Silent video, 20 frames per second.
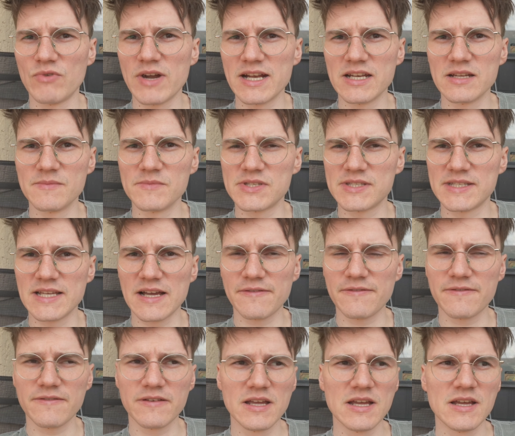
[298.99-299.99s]
random
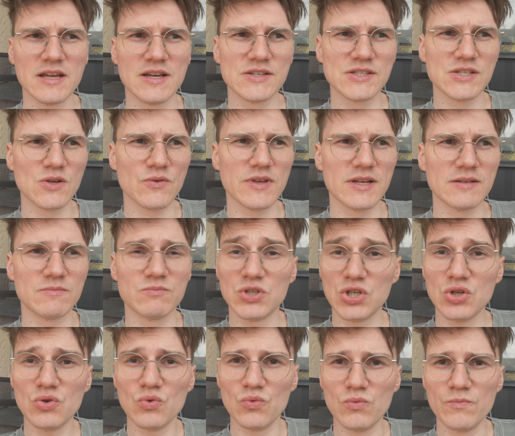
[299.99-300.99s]
stuff so that
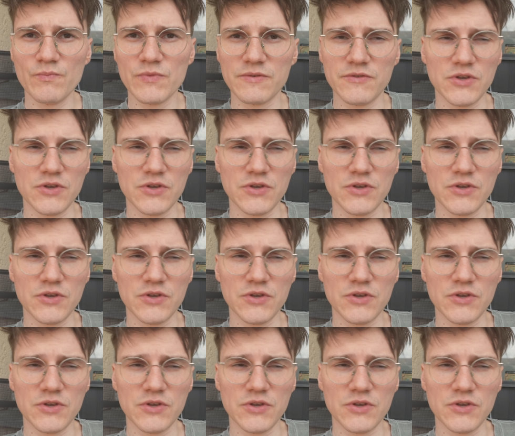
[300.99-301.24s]
you, the